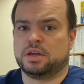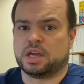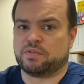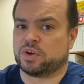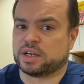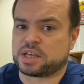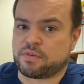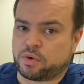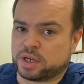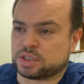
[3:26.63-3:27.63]
If you guys
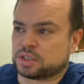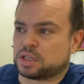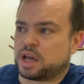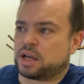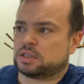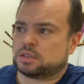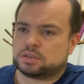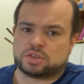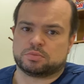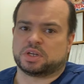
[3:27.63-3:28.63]
have questions on that,
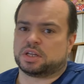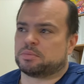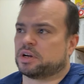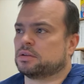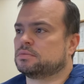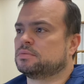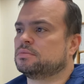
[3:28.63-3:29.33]
shoot me an email.